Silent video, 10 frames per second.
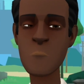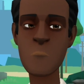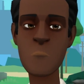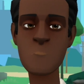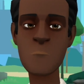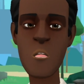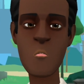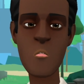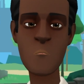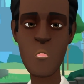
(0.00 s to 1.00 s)
He's
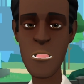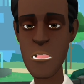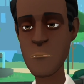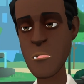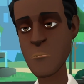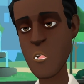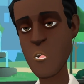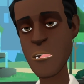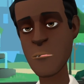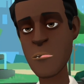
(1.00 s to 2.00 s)
just too bland to
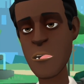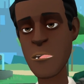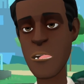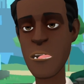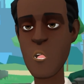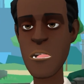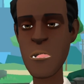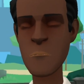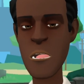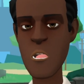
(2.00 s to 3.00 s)
stand out from the other
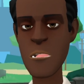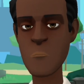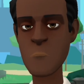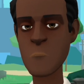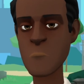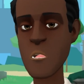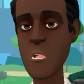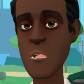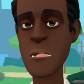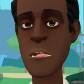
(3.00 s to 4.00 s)
characters.
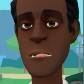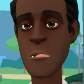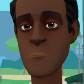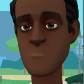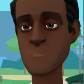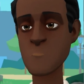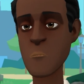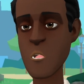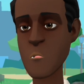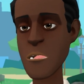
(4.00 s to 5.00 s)
Ultimately, Ice
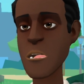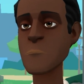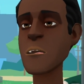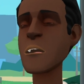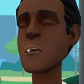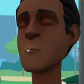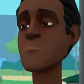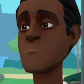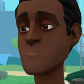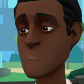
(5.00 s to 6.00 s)
Cub had potential,
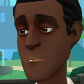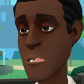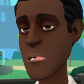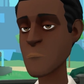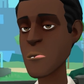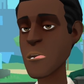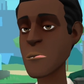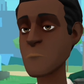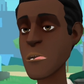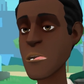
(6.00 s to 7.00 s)
but the
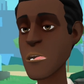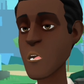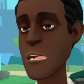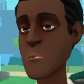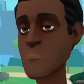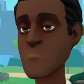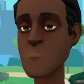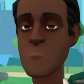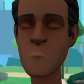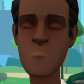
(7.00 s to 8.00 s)
execution fell short.
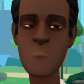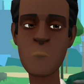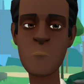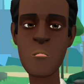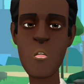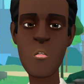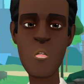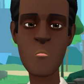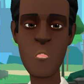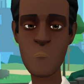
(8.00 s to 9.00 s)
A stronger
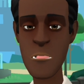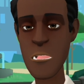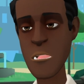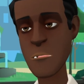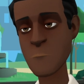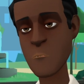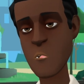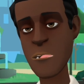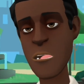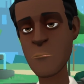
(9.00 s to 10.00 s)
introduction and more
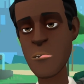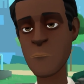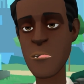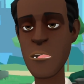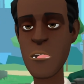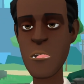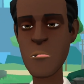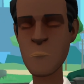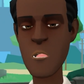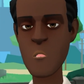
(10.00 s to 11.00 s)
depth could have made him
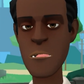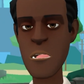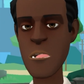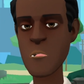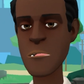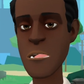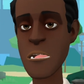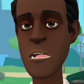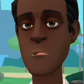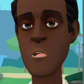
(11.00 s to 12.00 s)
a more memorable
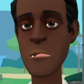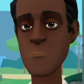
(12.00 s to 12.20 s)
character.